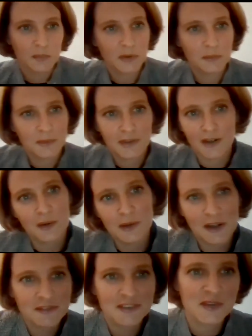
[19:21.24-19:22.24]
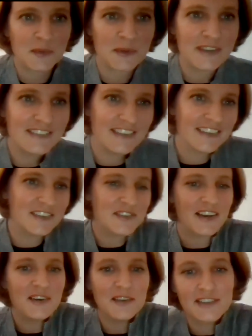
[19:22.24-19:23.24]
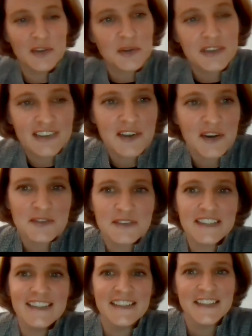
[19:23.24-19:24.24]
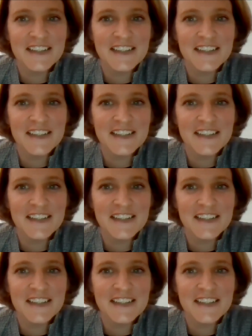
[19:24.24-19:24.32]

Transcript: we all love stories. I can tell, stories and coffee.